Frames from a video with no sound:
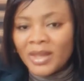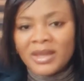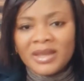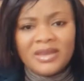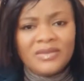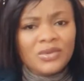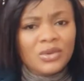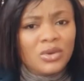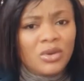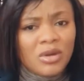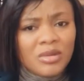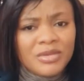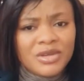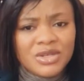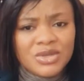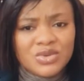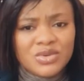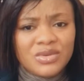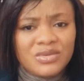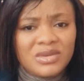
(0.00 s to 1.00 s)
If you're coming
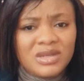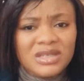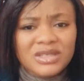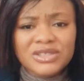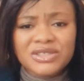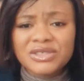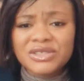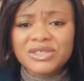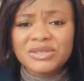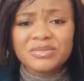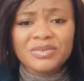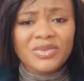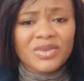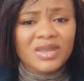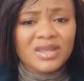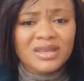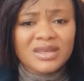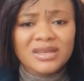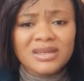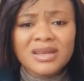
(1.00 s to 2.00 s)
into a relationship
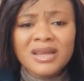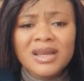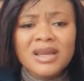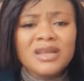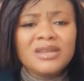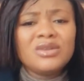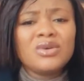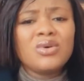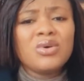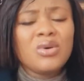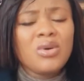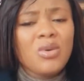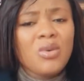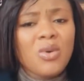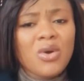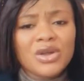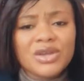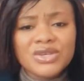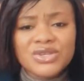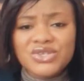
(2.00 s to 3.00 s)
thinking the whole
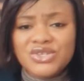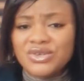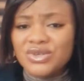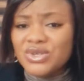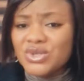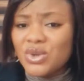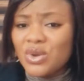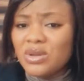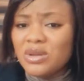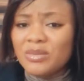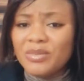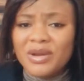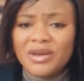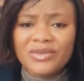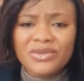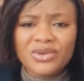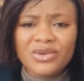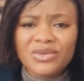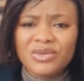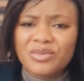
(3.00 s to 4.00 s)
work is just all
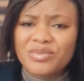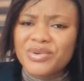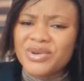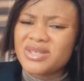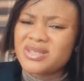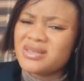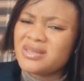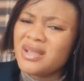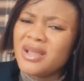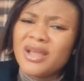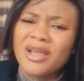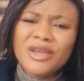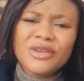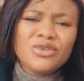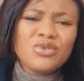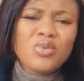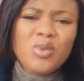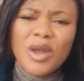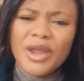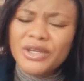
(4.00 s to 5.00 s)
about the other person,
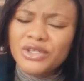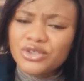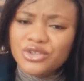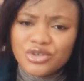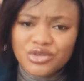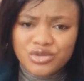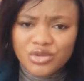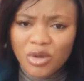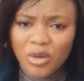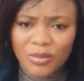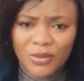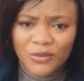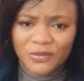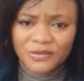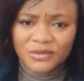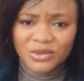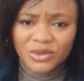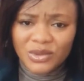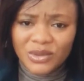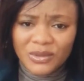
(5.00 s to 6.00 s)
you are in
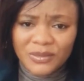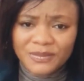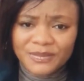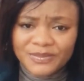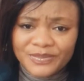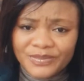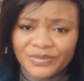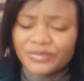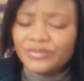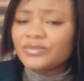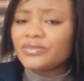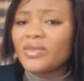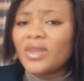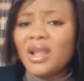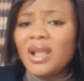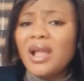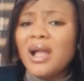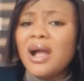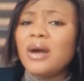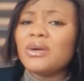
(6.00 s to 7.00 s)
trouble, okay?
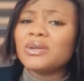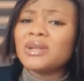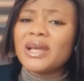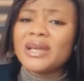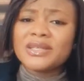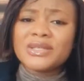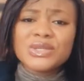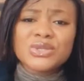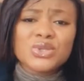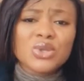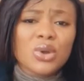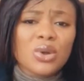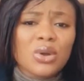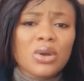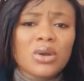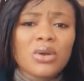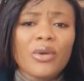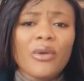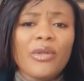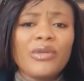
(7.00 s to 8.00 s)
I would like to
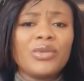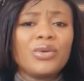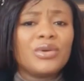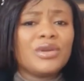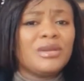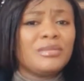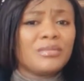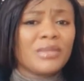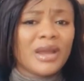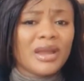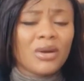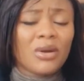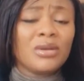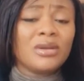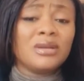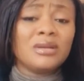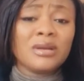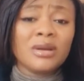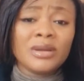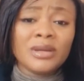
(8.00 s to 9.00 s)
talk, you know,
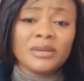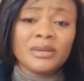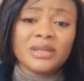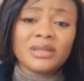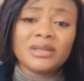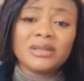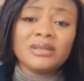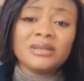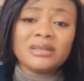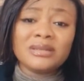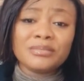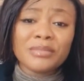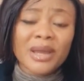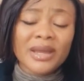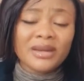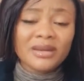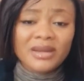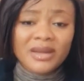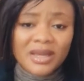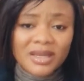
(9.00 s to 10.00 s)
in my
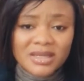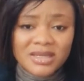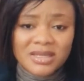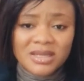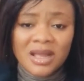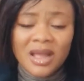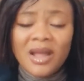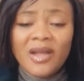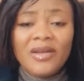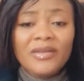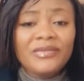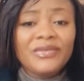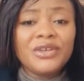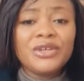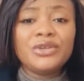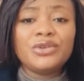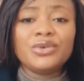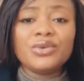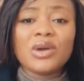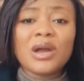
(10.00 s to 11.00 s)
next
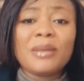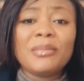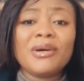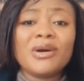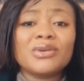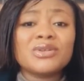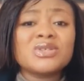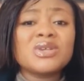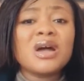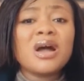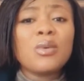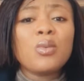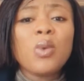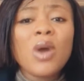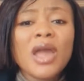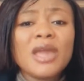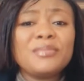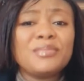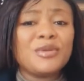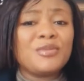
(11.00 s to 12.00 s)
video about
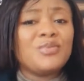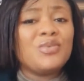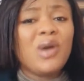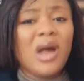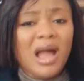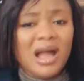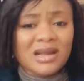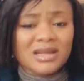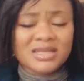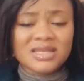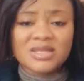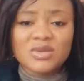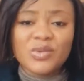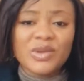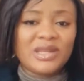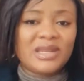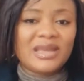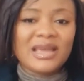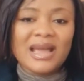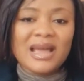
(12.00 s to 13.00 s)
why people act the
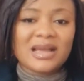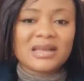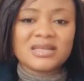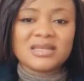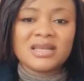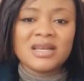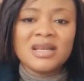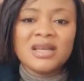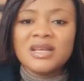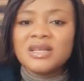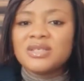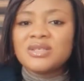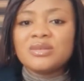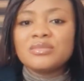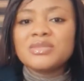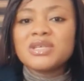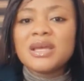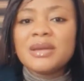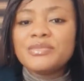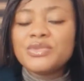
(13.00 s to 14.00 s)
way they act.
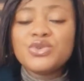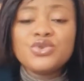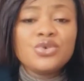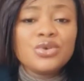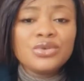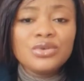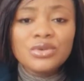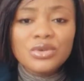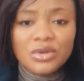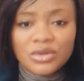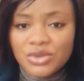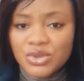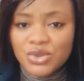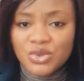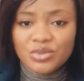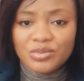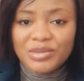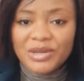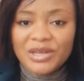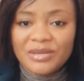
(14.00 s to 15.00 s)
Sometimes you're not
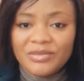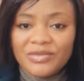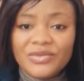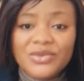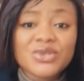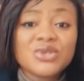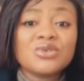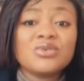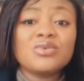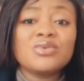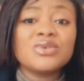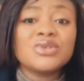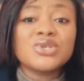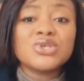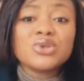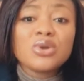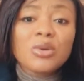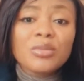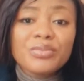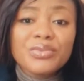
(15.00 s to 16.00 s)
to blame for
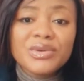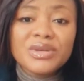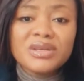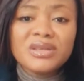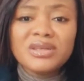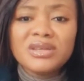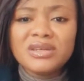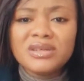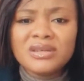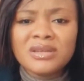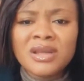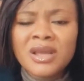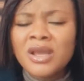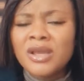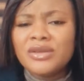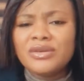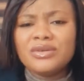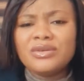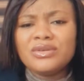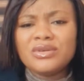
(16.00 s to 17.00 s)
someone's upbringing.
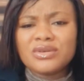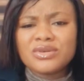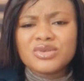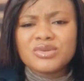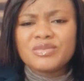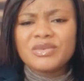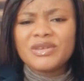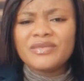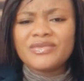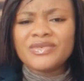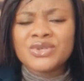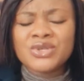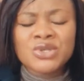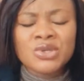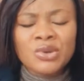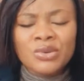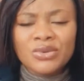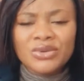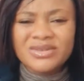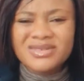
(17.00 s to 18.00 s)
You're not to blame for
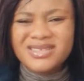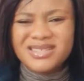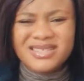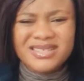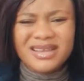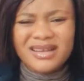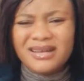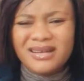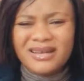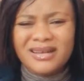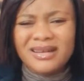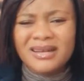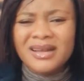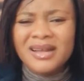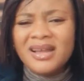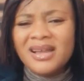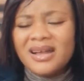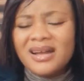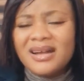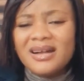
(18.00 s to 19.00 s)
someone's
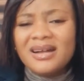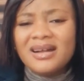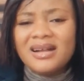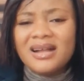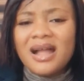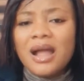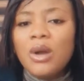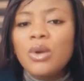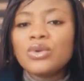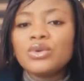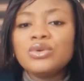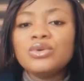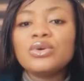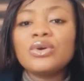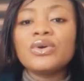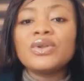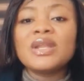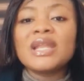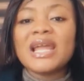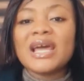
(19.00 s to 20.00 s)

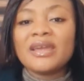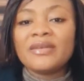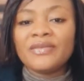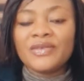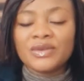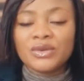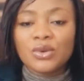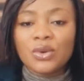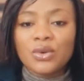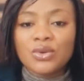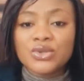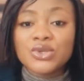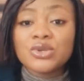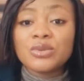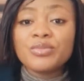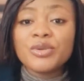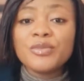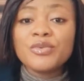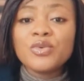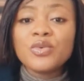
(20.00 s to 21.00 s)
outlook on life and all.
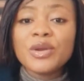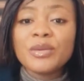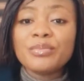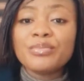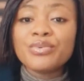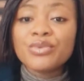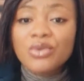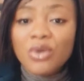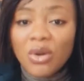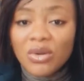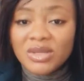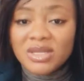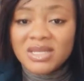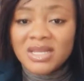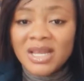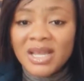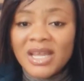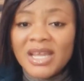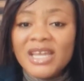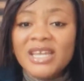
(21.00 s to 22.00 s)
Some people were brought
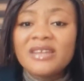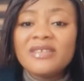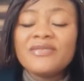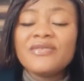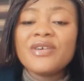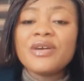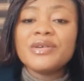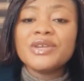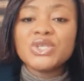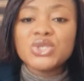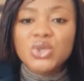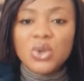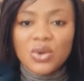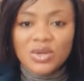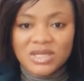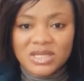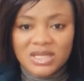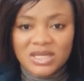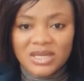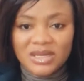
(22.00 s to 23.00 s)
in a very
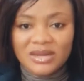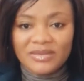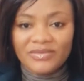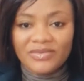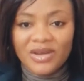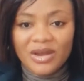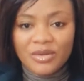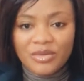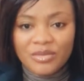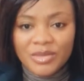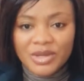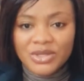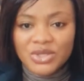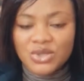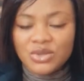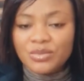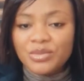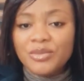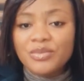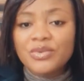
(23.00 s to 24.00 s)
toxic environment.
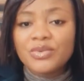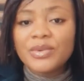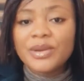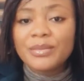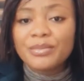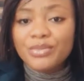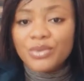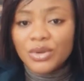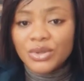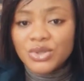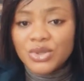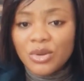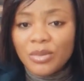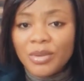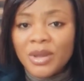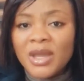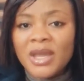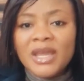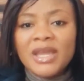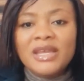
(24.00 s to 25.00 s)
Some people were brought
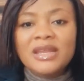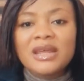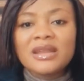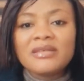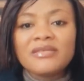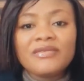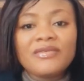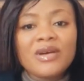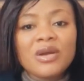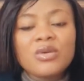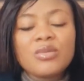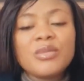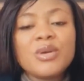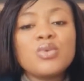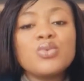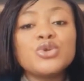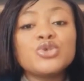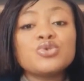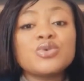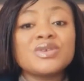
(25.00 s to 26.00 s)
up in an
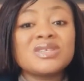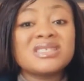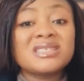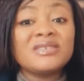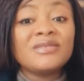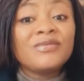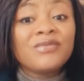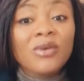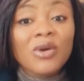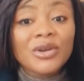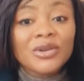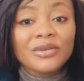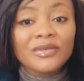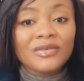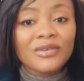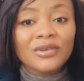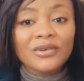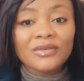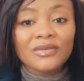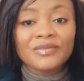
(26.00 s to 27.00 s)
environment which was devoid
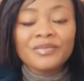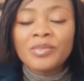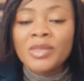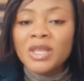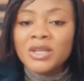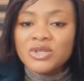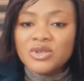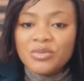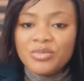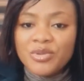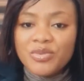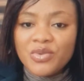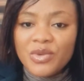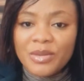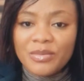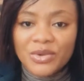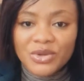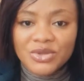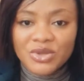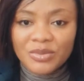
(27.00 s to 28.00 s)
of love. Some people
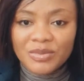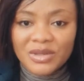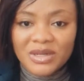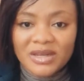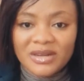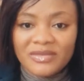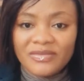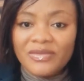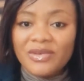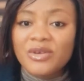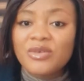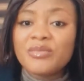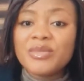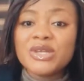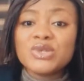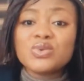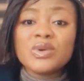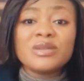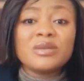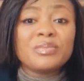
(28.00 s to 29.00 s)
were brought up in an
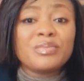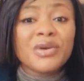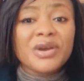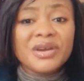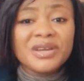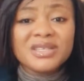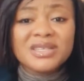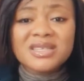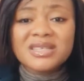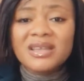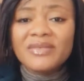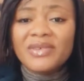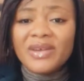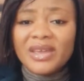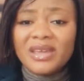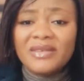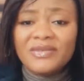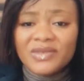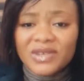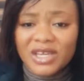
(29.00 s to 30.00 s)
environment where the parents never
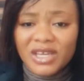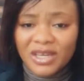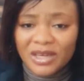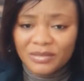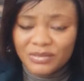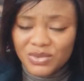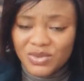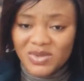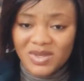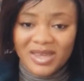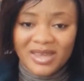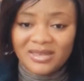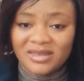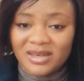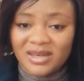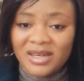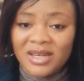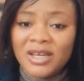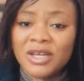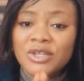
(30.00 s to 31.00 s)
even came
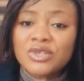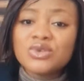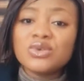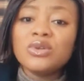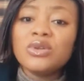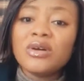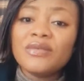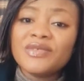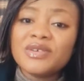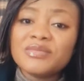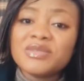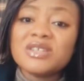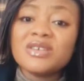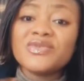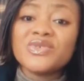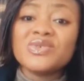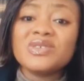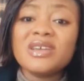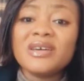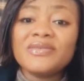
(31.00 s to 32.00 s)
together to love
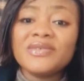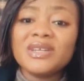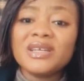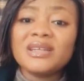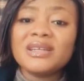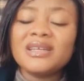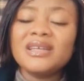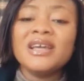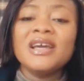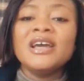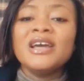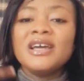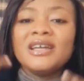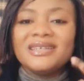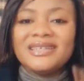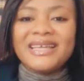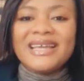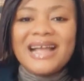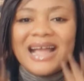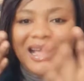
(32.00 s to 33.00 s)
themselves. So definitely,
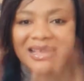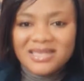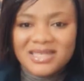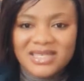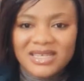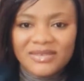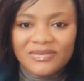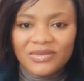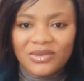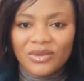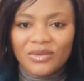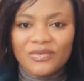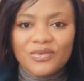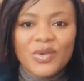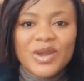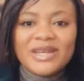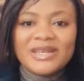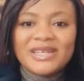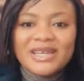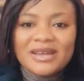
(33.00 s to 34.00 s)
they can't give love
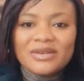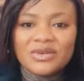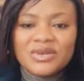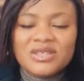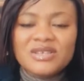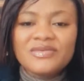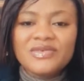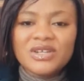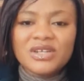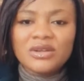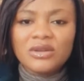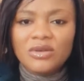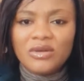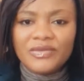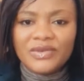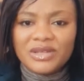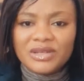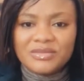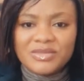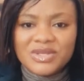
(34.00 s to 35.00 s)
when they are not even in
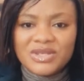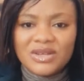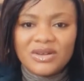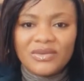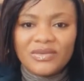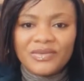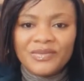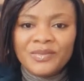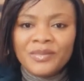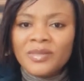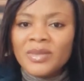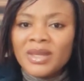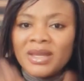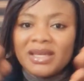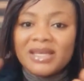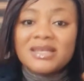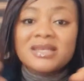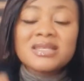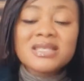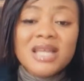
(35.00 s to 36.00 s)
love with themselves.
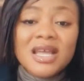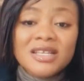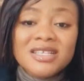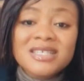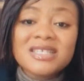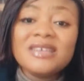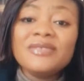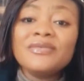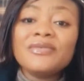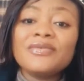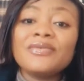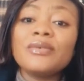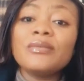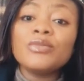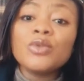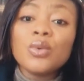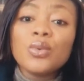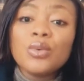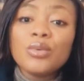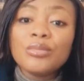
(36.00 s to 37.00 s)
It starts even
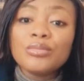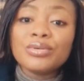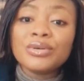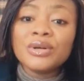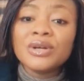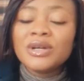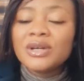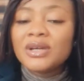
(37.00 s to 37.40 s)
from the womb.